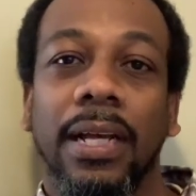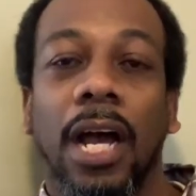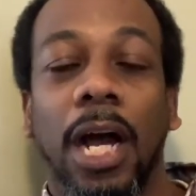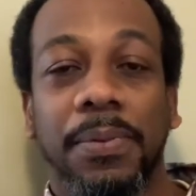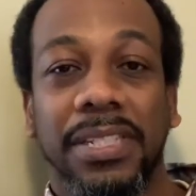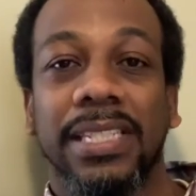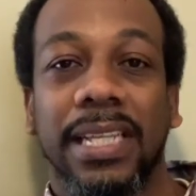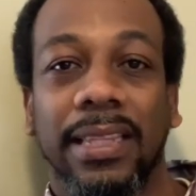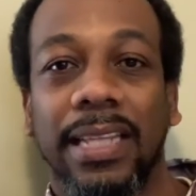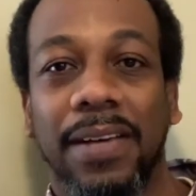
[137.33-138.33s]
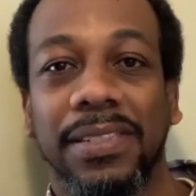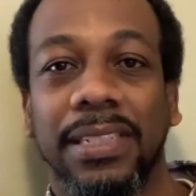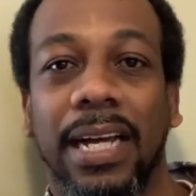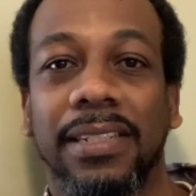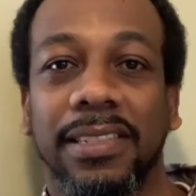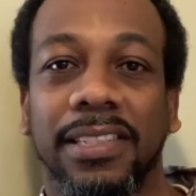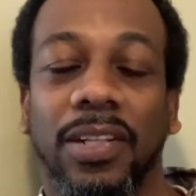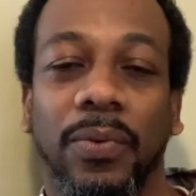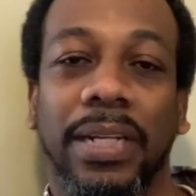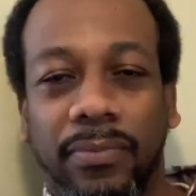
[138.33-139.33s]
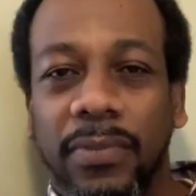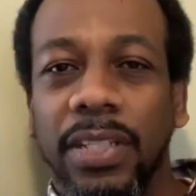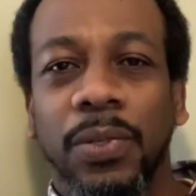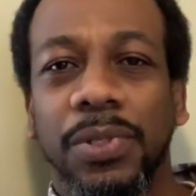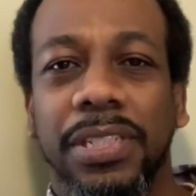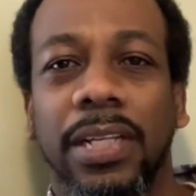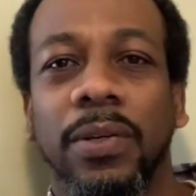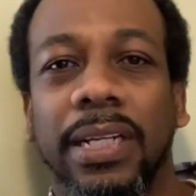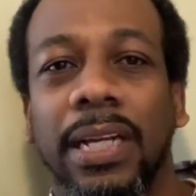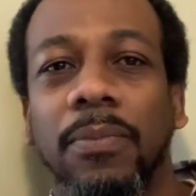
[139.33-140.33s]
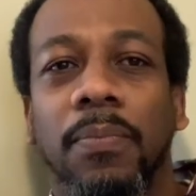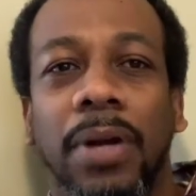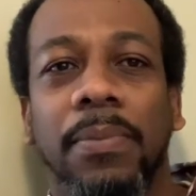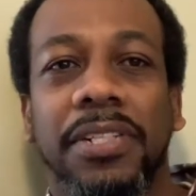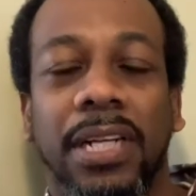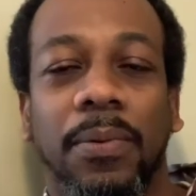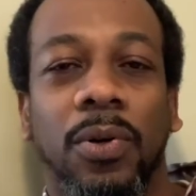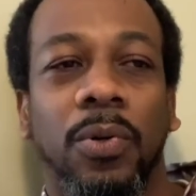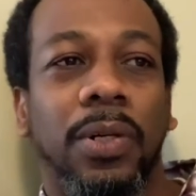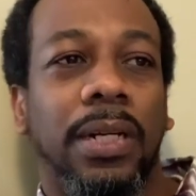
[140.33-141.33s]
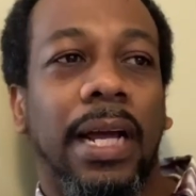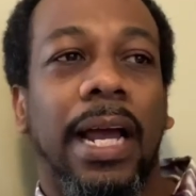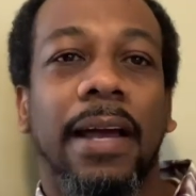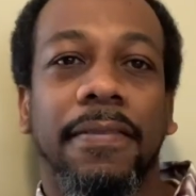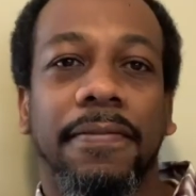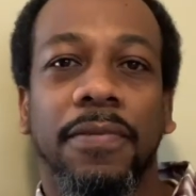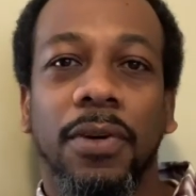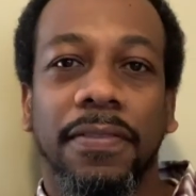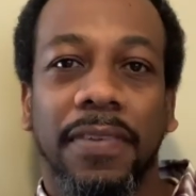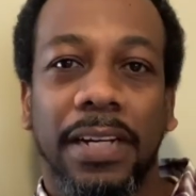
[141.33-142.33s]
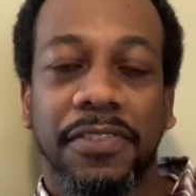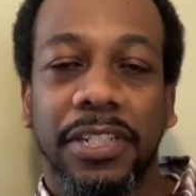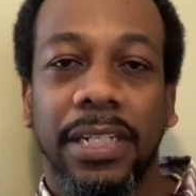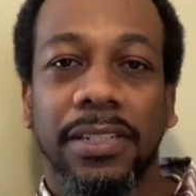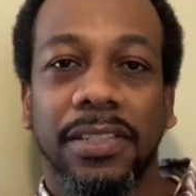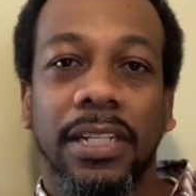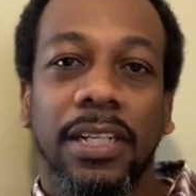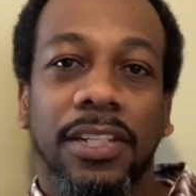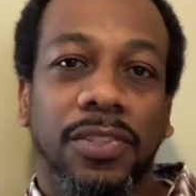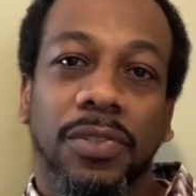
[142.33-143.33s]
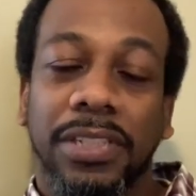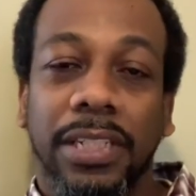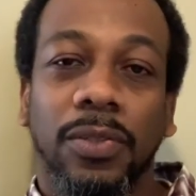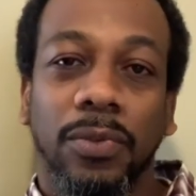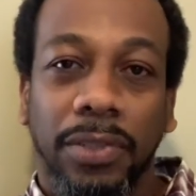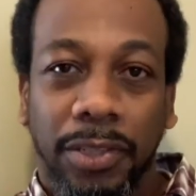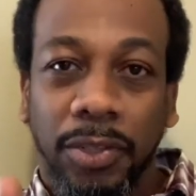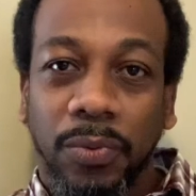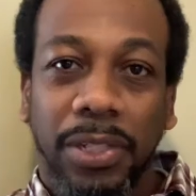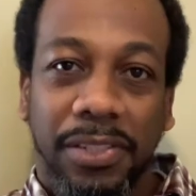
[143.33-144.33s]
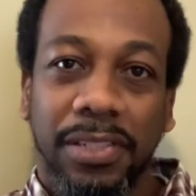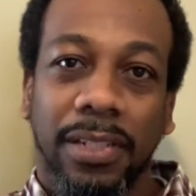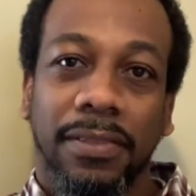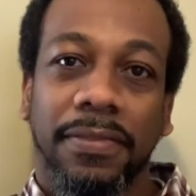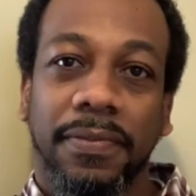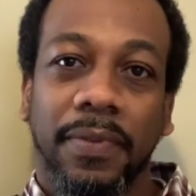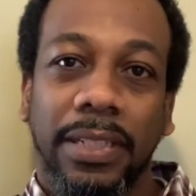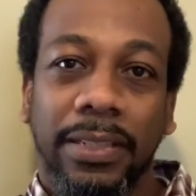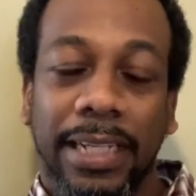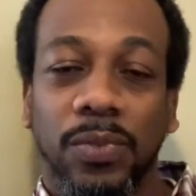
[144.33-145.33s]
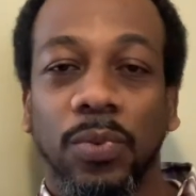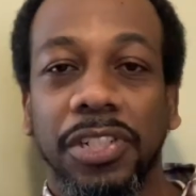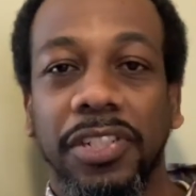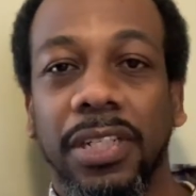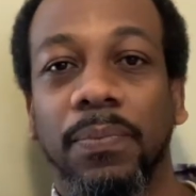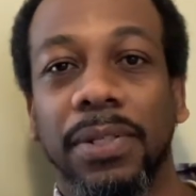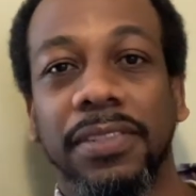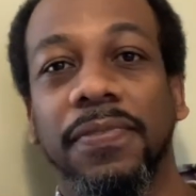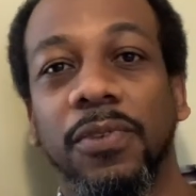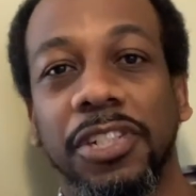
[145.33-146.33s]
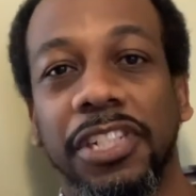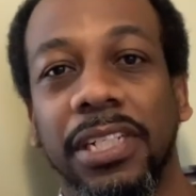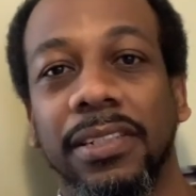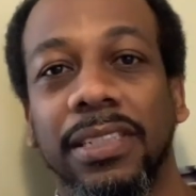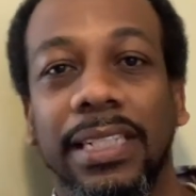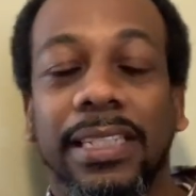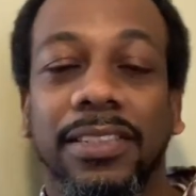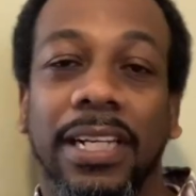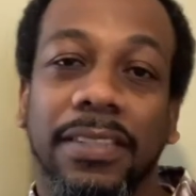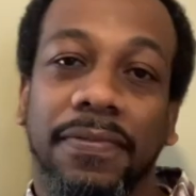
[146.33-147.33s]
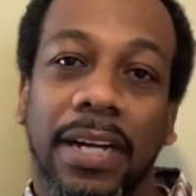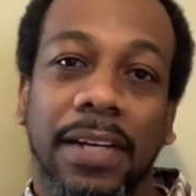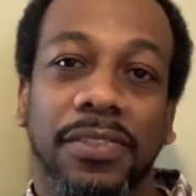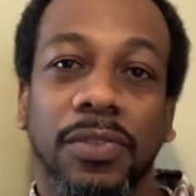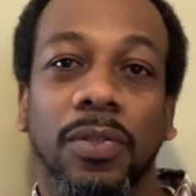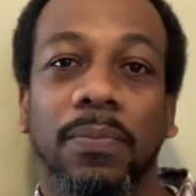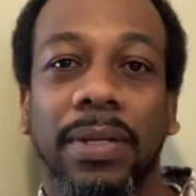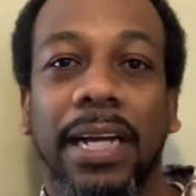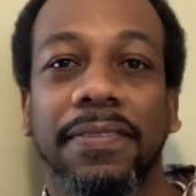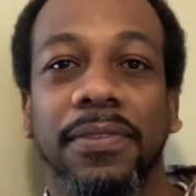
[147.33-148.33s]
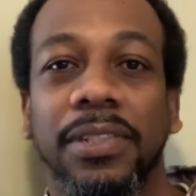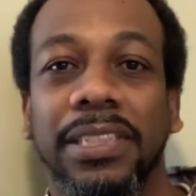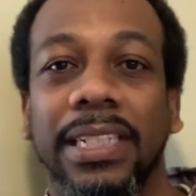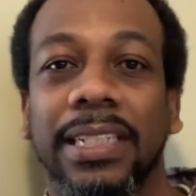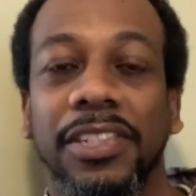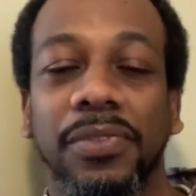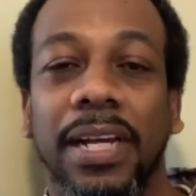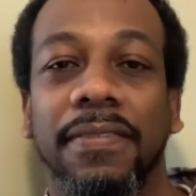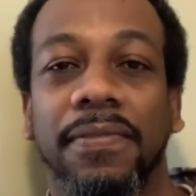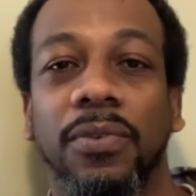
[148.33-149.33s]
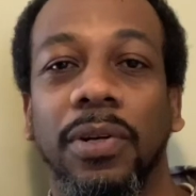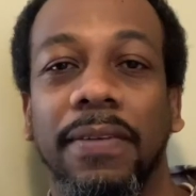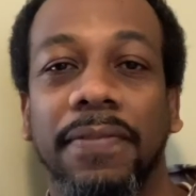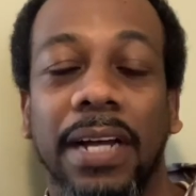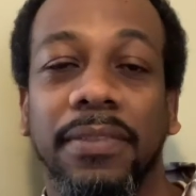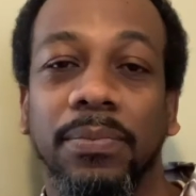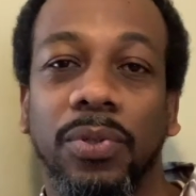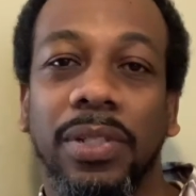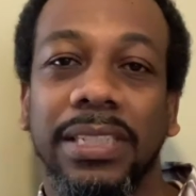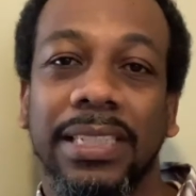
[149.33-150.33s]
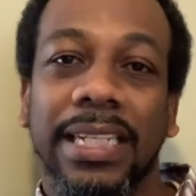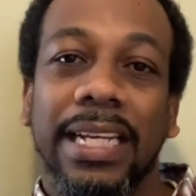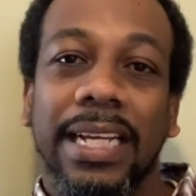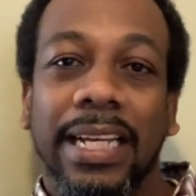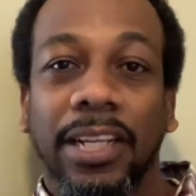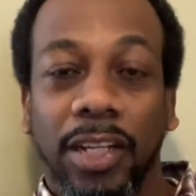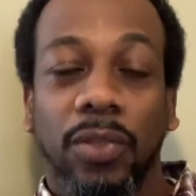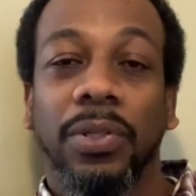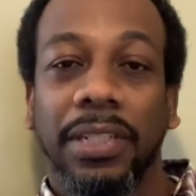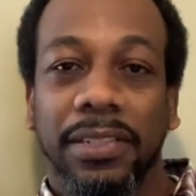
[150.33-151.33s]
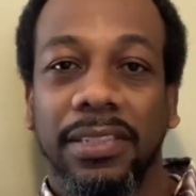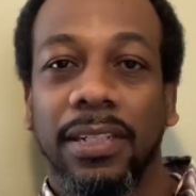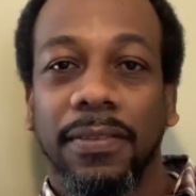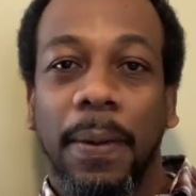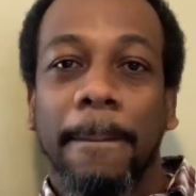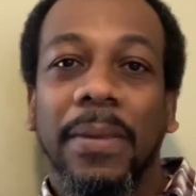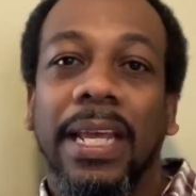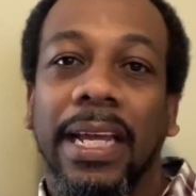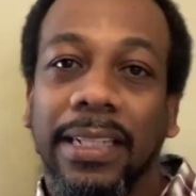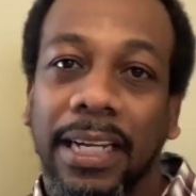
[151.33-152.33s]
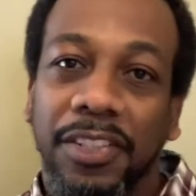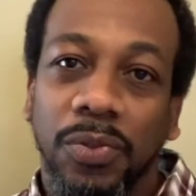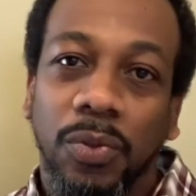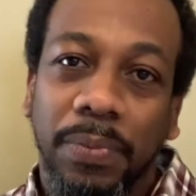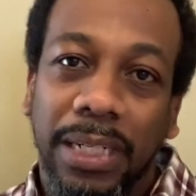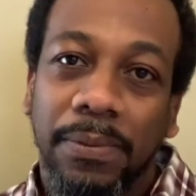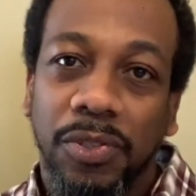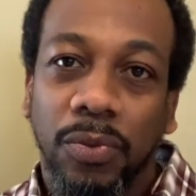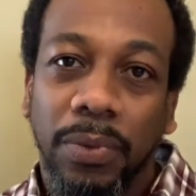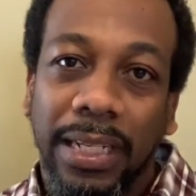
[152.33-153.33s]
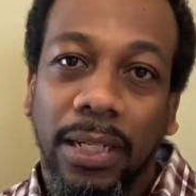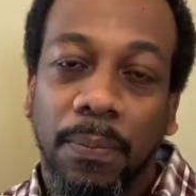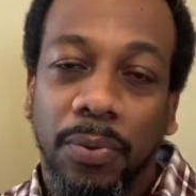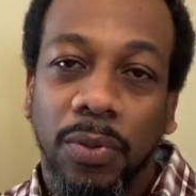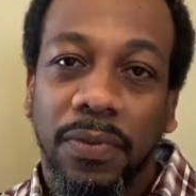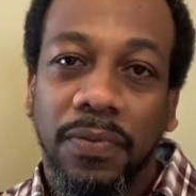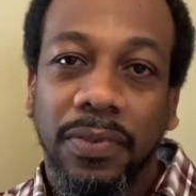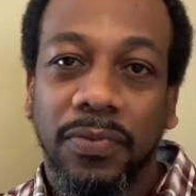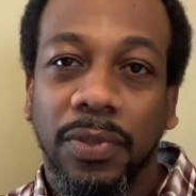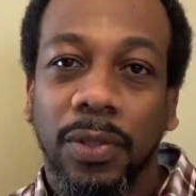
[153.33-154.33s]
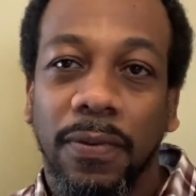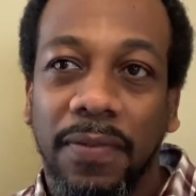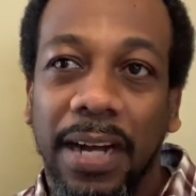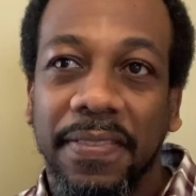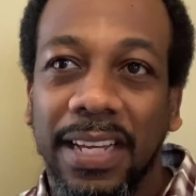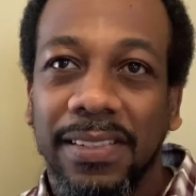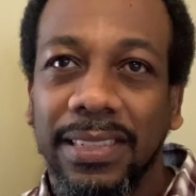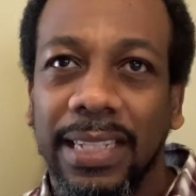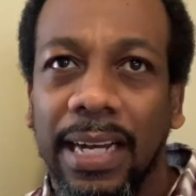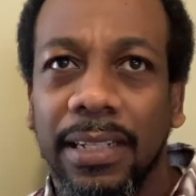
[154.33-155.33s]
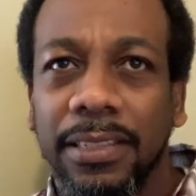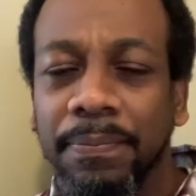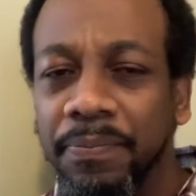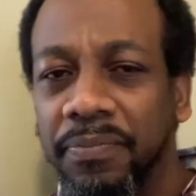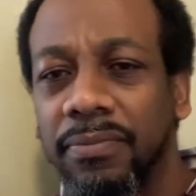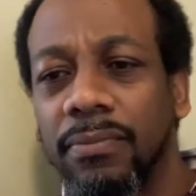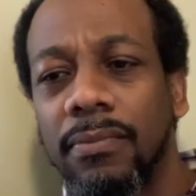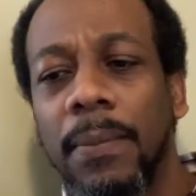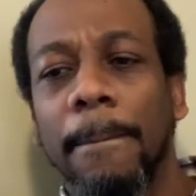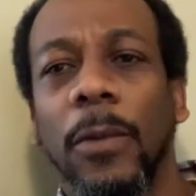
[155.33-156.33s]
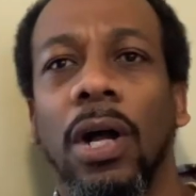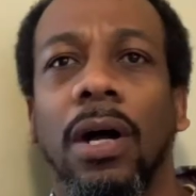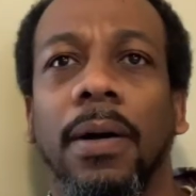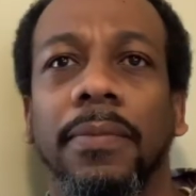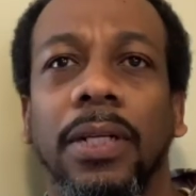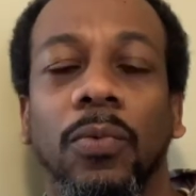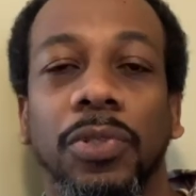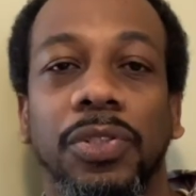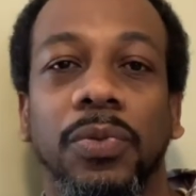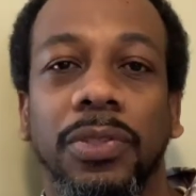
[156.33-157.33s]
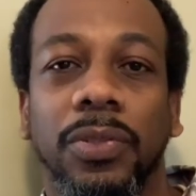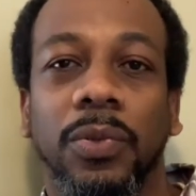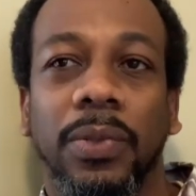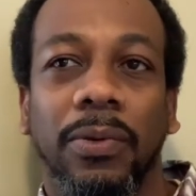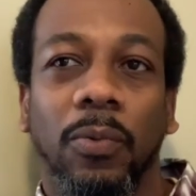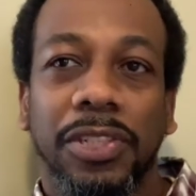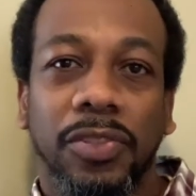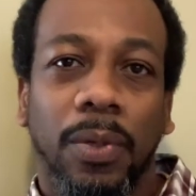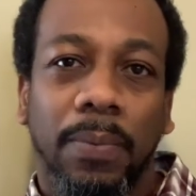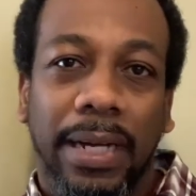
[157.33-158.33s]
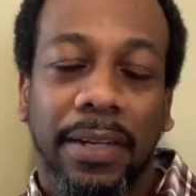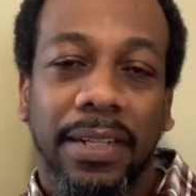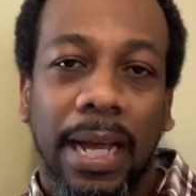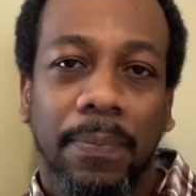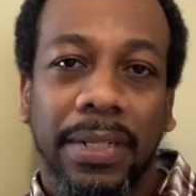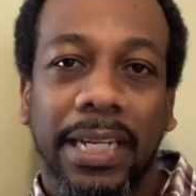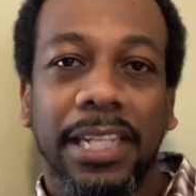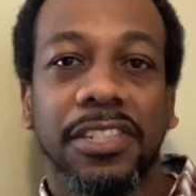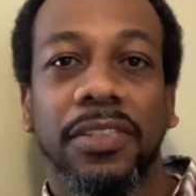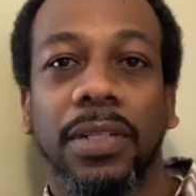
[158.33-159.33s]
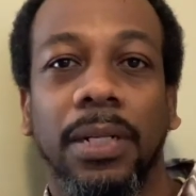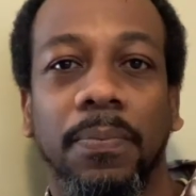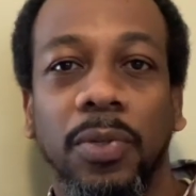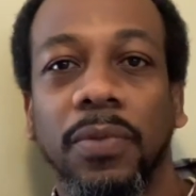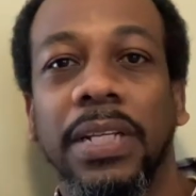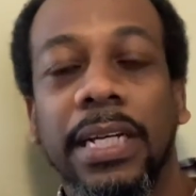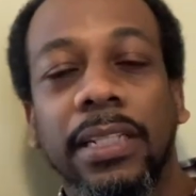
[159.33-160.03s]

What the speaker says: Up to $10,000, it's a grant. You would say, okay, I'm a barbershop owner, I have 4 or 5 chairs. So say you yourself, that's 1 chair plus 4 chairs, so that's 5. So you apply for it saying that you have 5 employees, including yourself, and that you would be able to get approved for $5,000. What you would do once you apply in the application, you get approved.